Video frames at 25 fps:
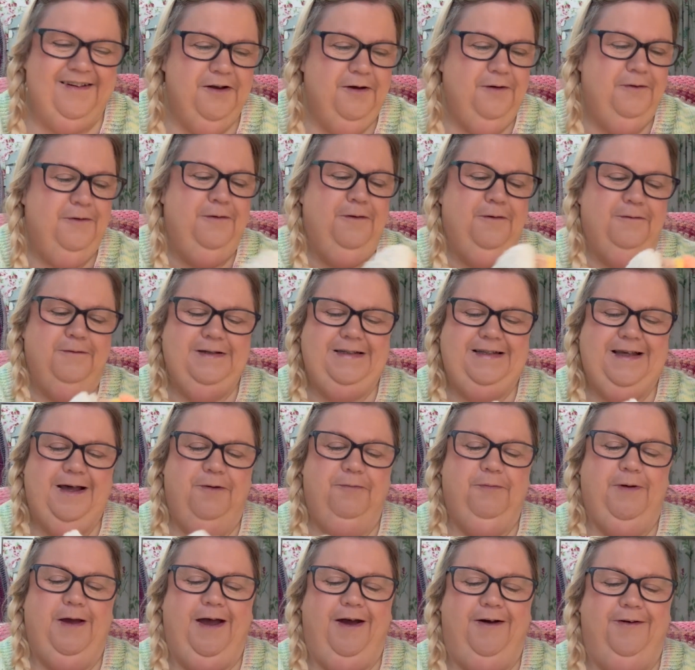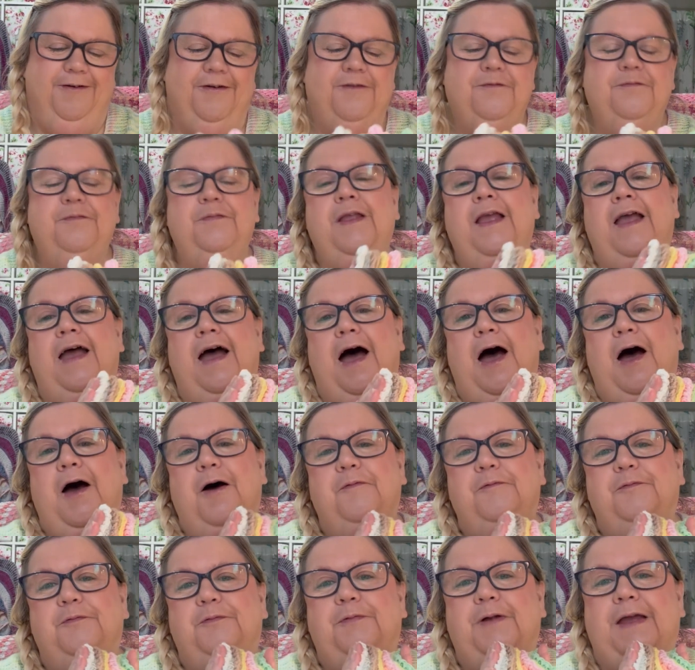What was that about?
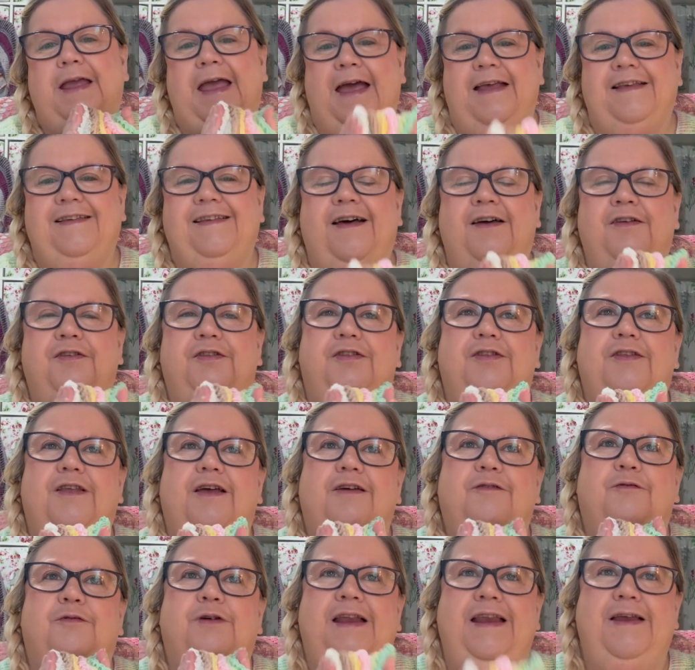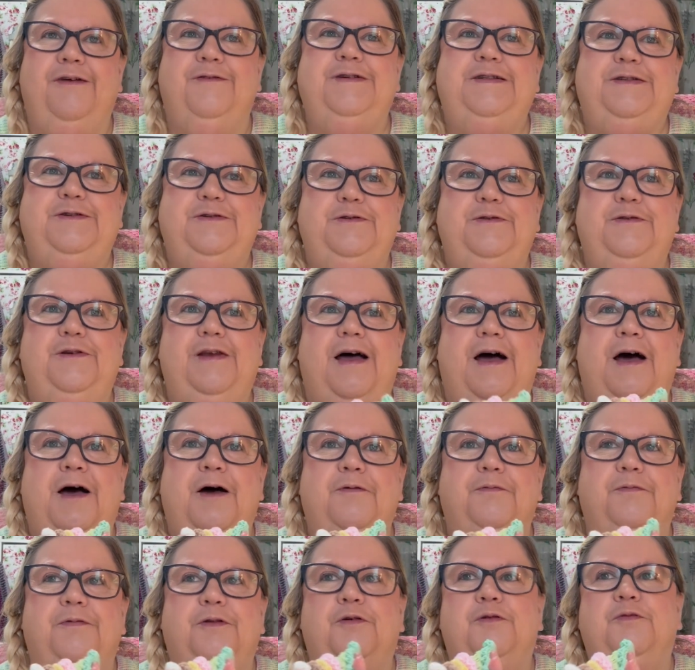But yes, when it was all,
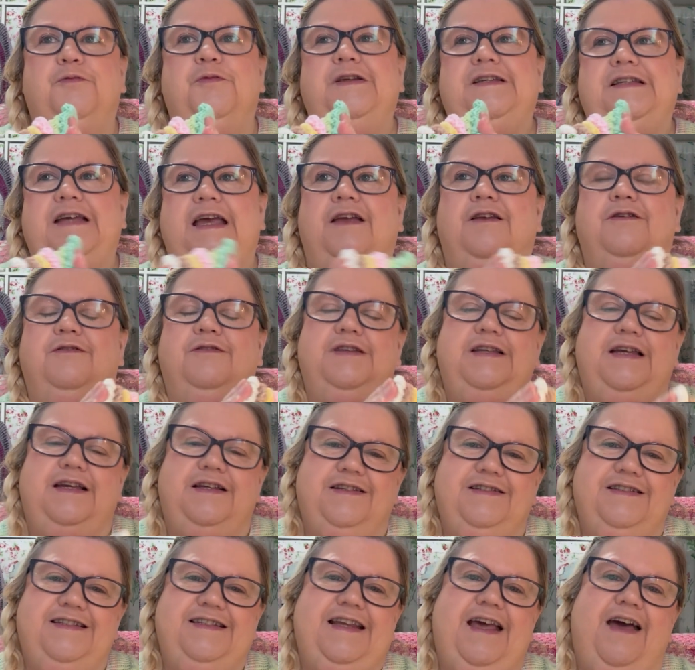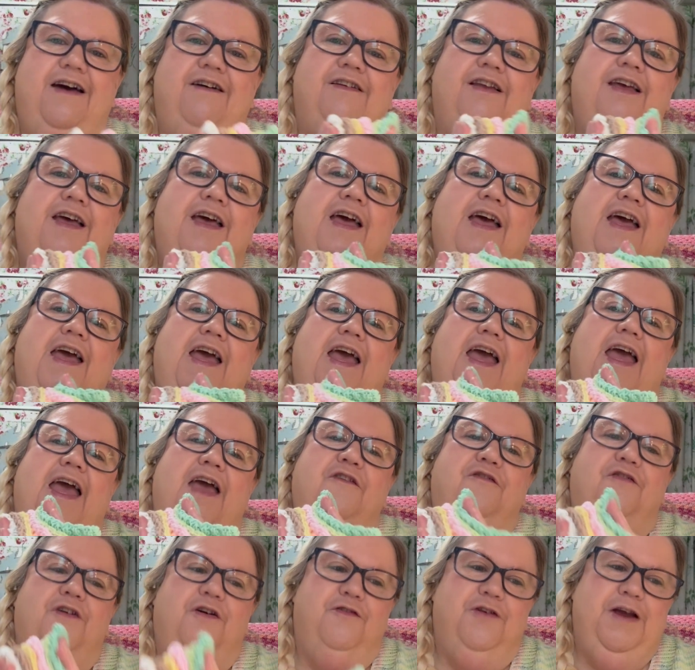we'd taken all the decks down,
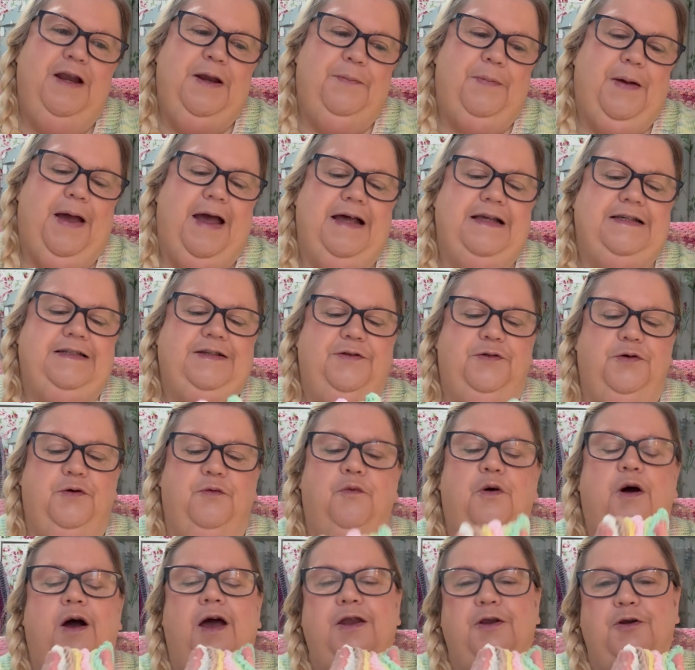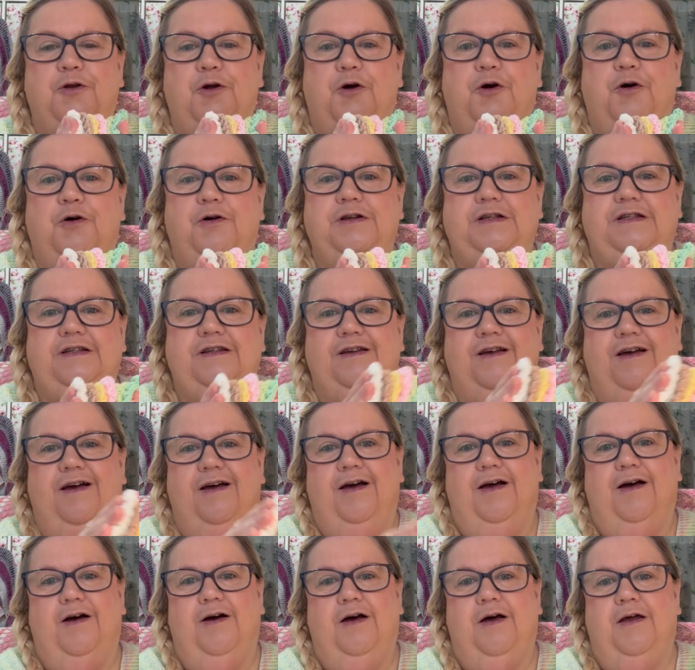it felt really bad. So I thought, why not
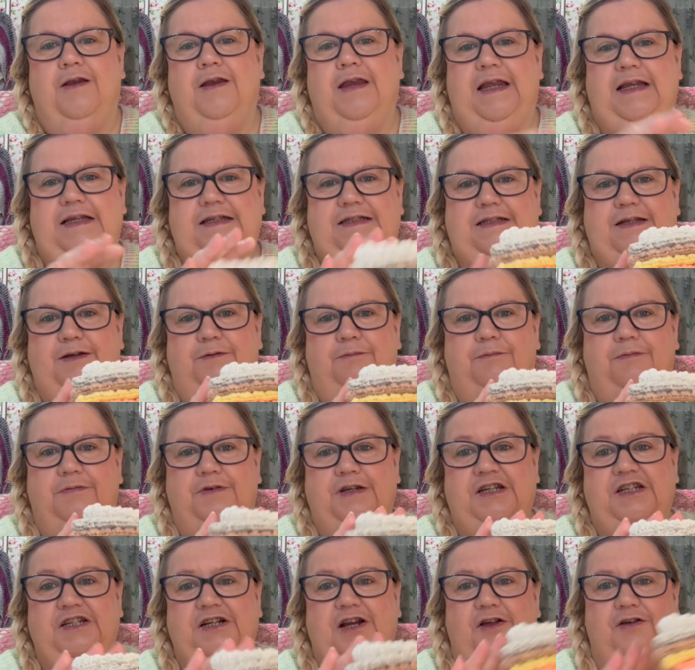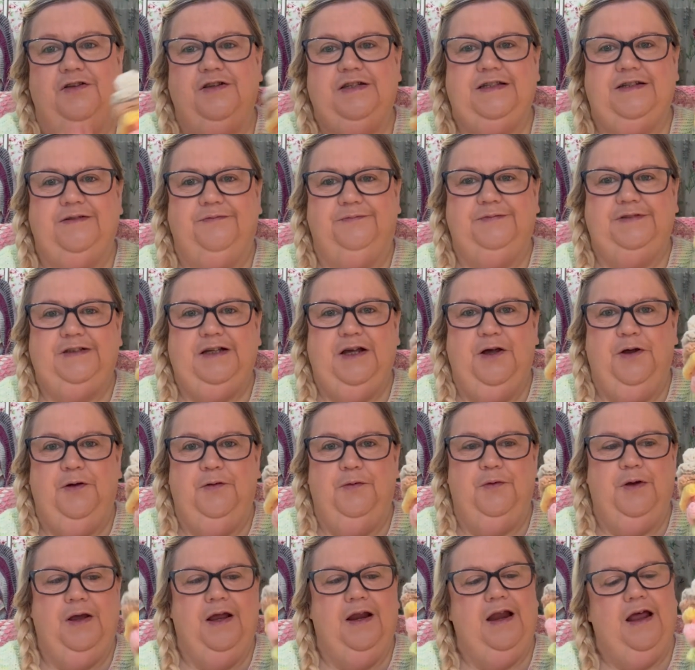knit some dishcloths? So
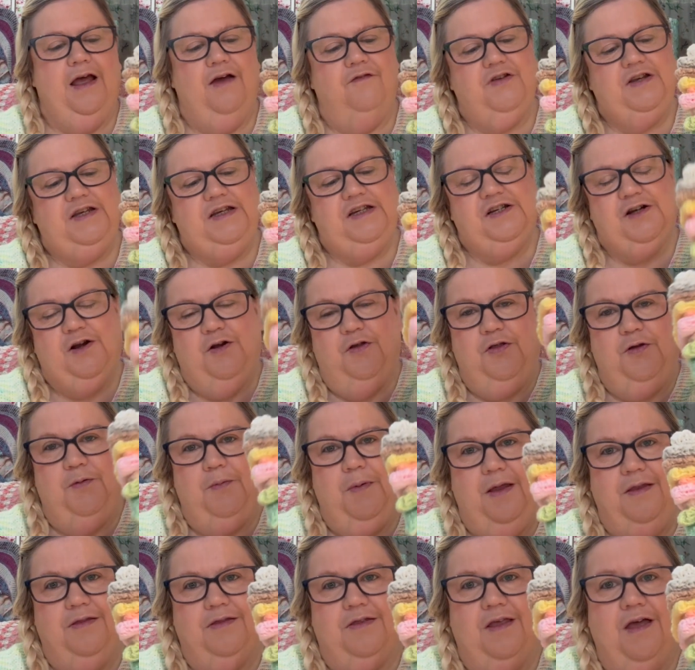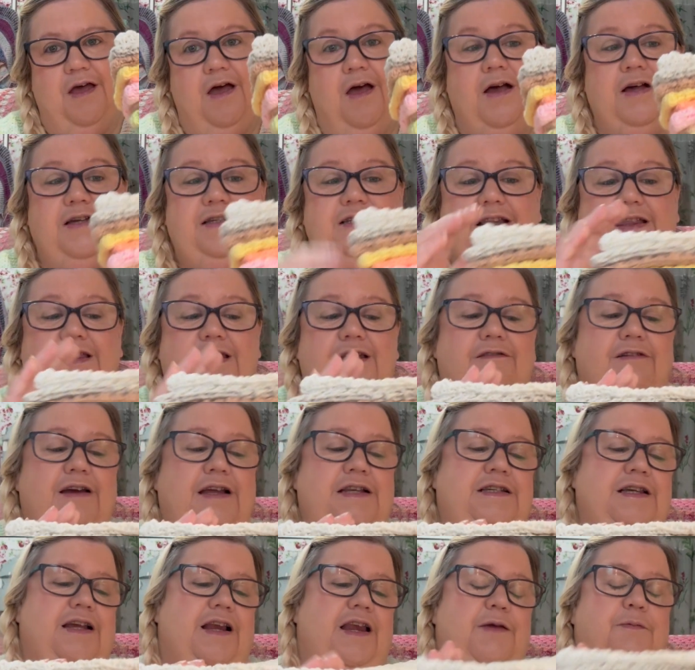we're going to have a dishcloth a month. So
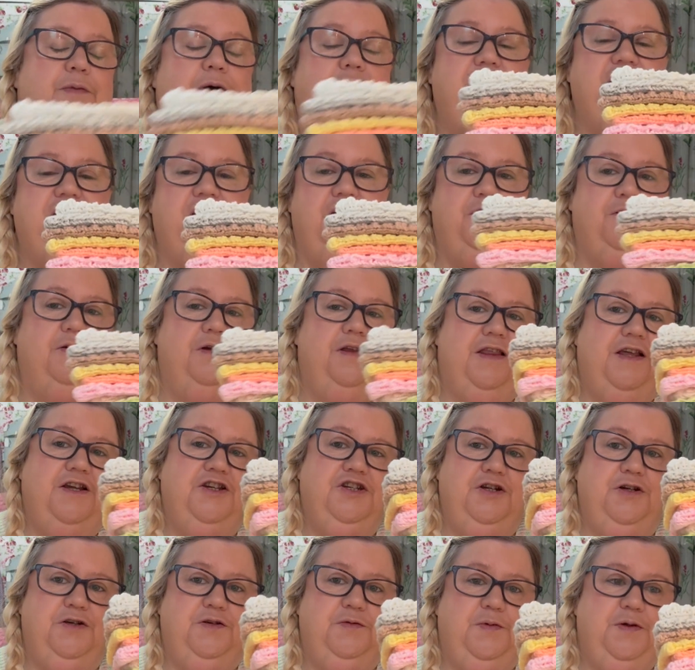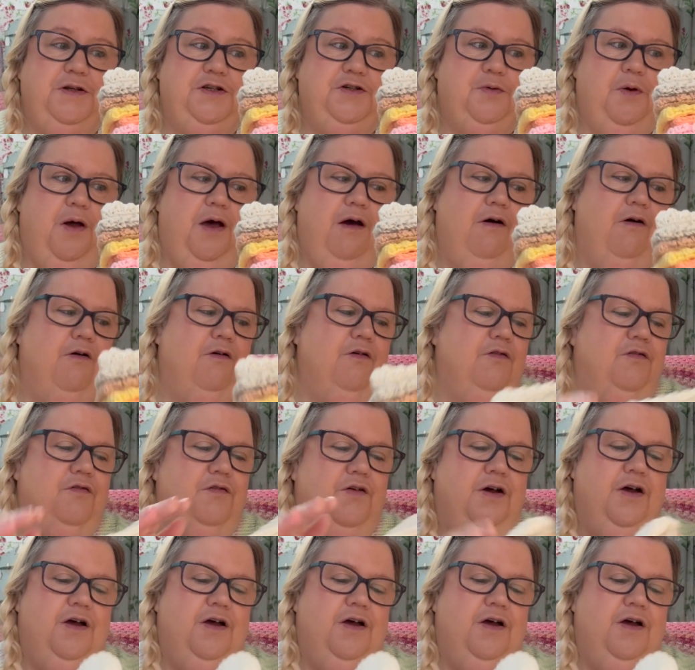theoretically by January there should be 12.